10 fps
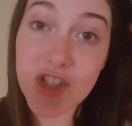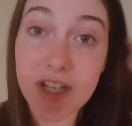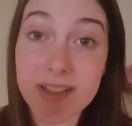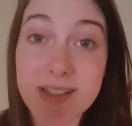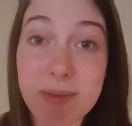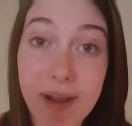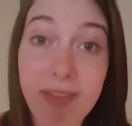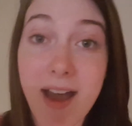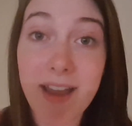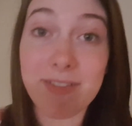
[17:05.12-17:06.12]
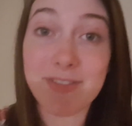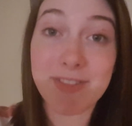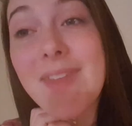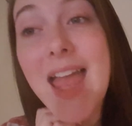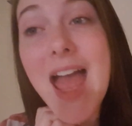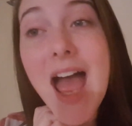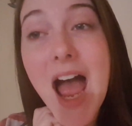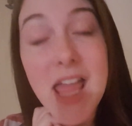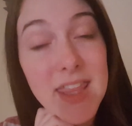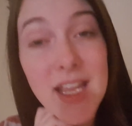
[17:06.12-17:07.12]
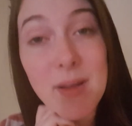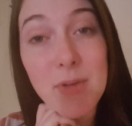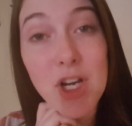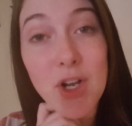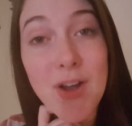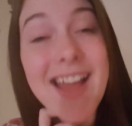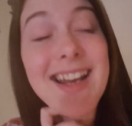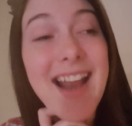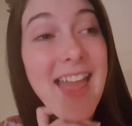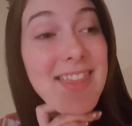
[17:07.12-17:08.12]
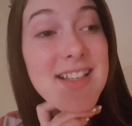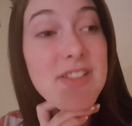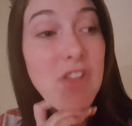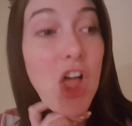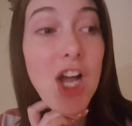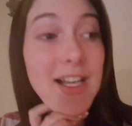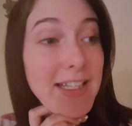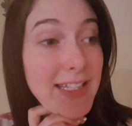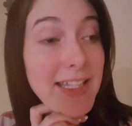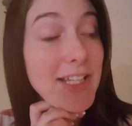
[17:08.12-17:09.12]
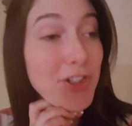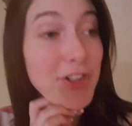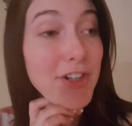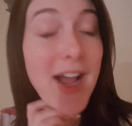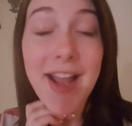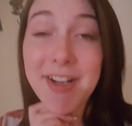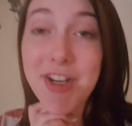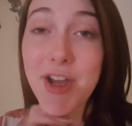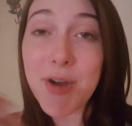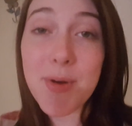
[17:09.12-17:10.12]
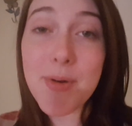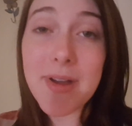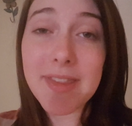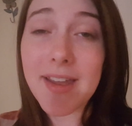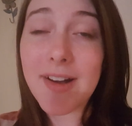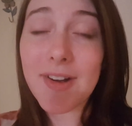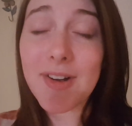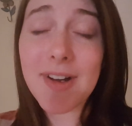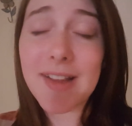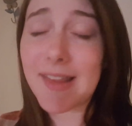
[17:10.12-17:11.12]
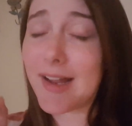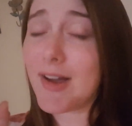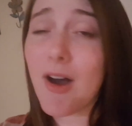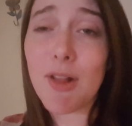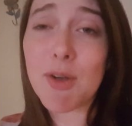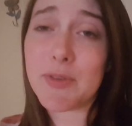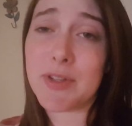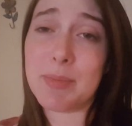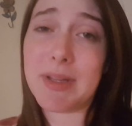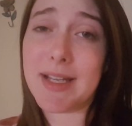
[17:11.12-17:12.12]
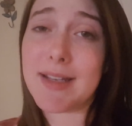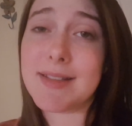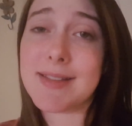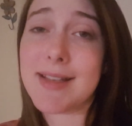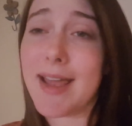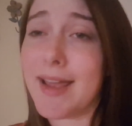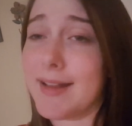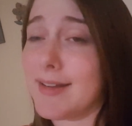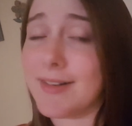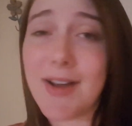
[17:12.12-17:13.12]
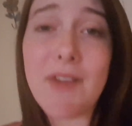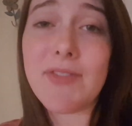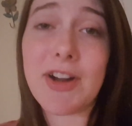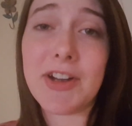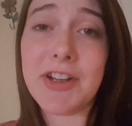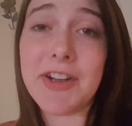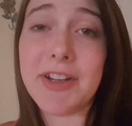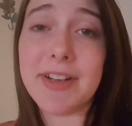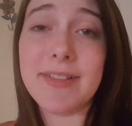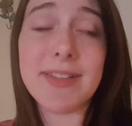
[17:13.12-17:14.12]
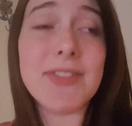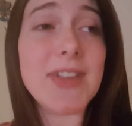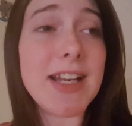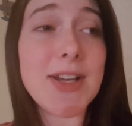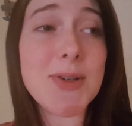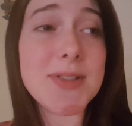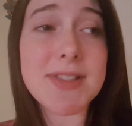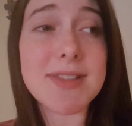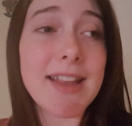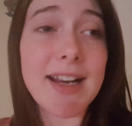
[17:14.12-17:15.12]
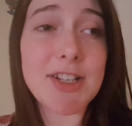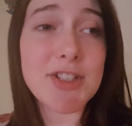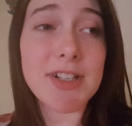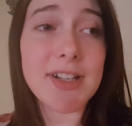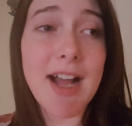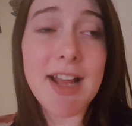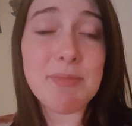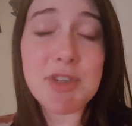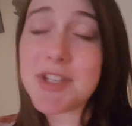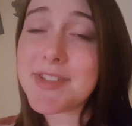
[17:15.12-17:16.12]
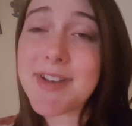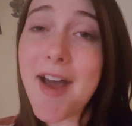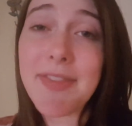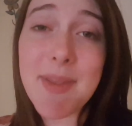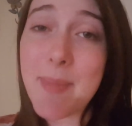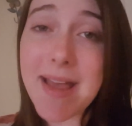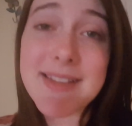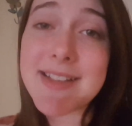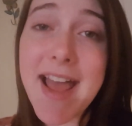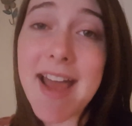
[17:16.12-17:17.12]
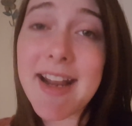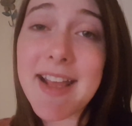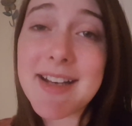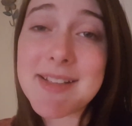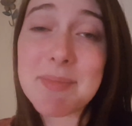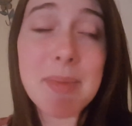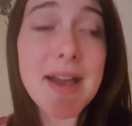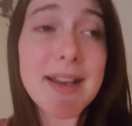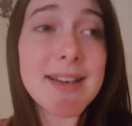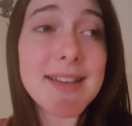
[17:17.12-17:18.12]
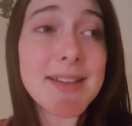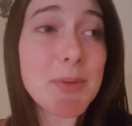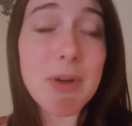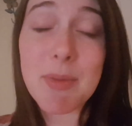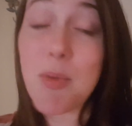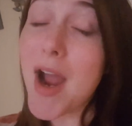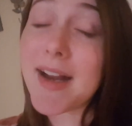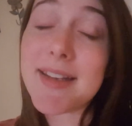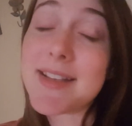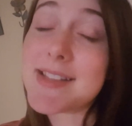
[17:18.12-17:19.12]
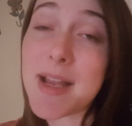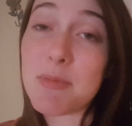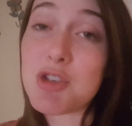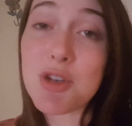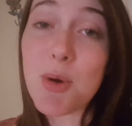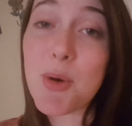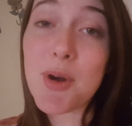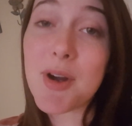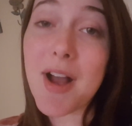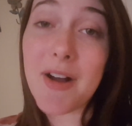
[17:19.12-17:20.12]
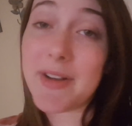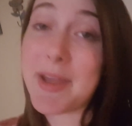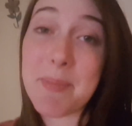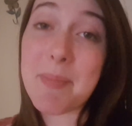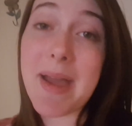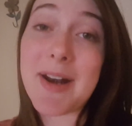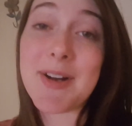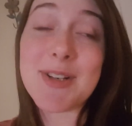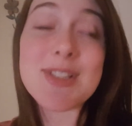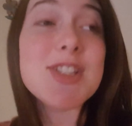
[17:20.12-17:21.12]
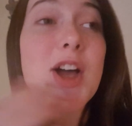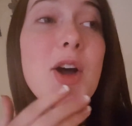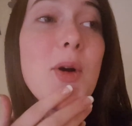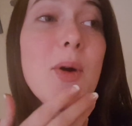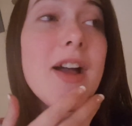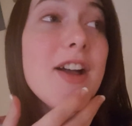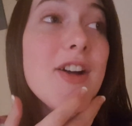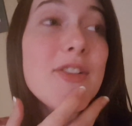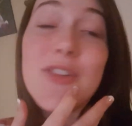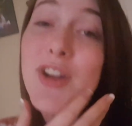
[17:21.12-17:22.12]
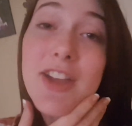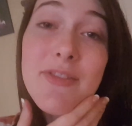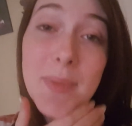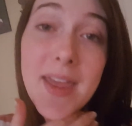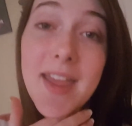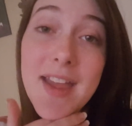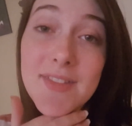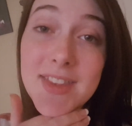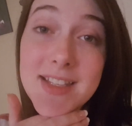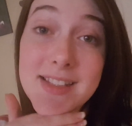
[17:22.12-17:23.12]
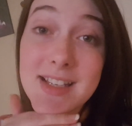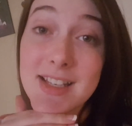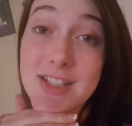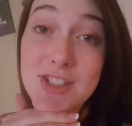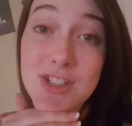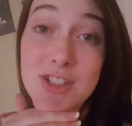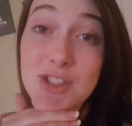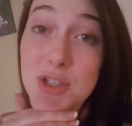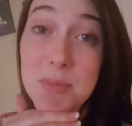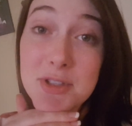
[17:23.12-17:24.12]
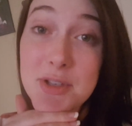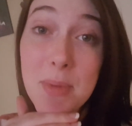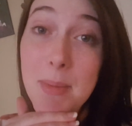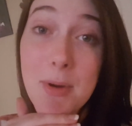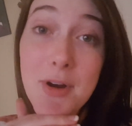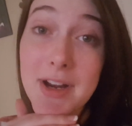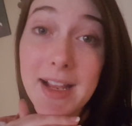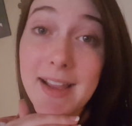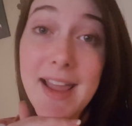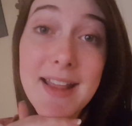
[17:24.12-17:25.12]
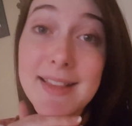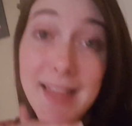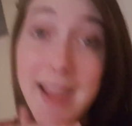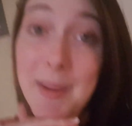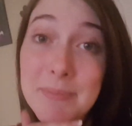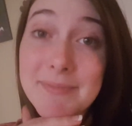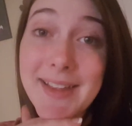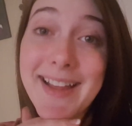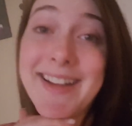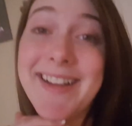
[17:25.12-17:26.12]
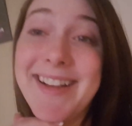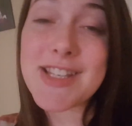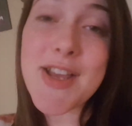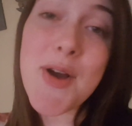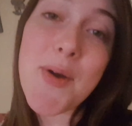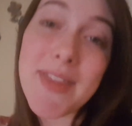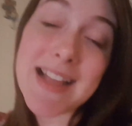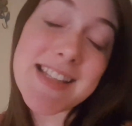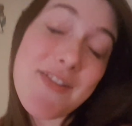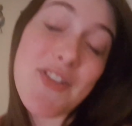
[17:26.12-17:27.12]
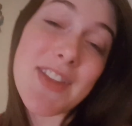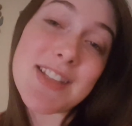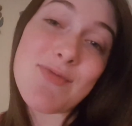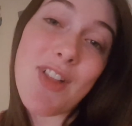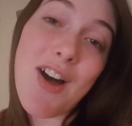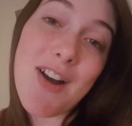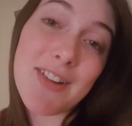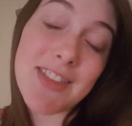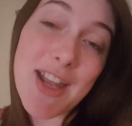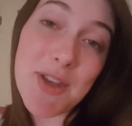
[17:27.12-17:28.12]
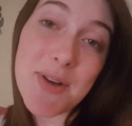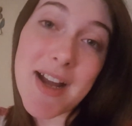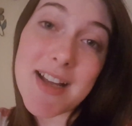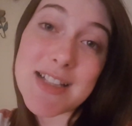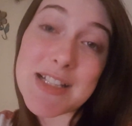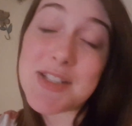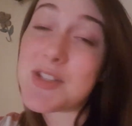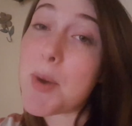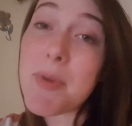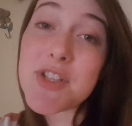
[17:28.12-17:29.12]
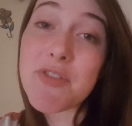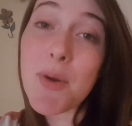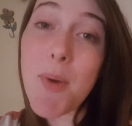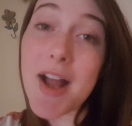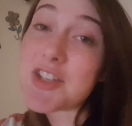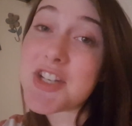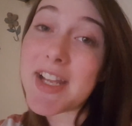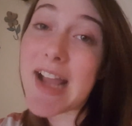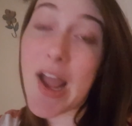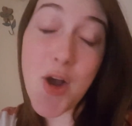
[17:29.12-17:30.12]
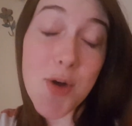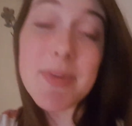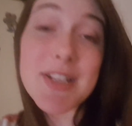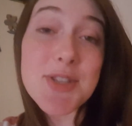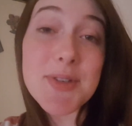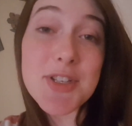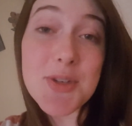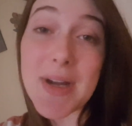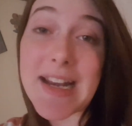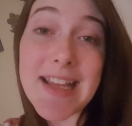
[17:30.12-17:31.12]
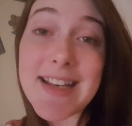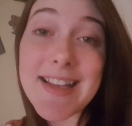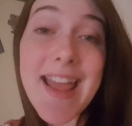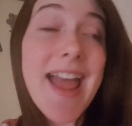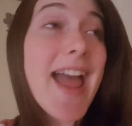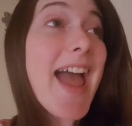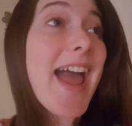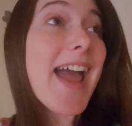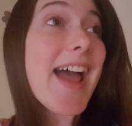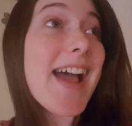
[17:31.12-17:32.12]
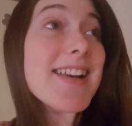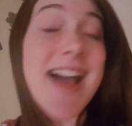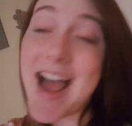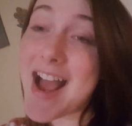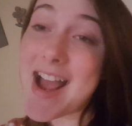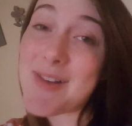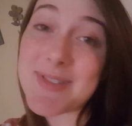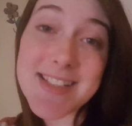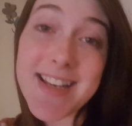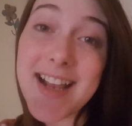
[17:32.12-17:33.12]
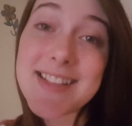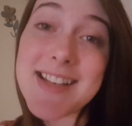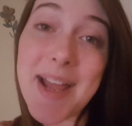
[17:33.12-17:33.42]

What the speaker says: just my life. I think I'm gonna go ahead and end this vlog here. I know they're like all over the place and they're not very good. The videos that I took, I'm just not the best at it, but with practice, I'm sure I'll get better. So forgive me if this is just super, super boring and lame. So that's it for this vlog. Thank you guys so much for watching. I hope that you enjoyed it, and I will see you next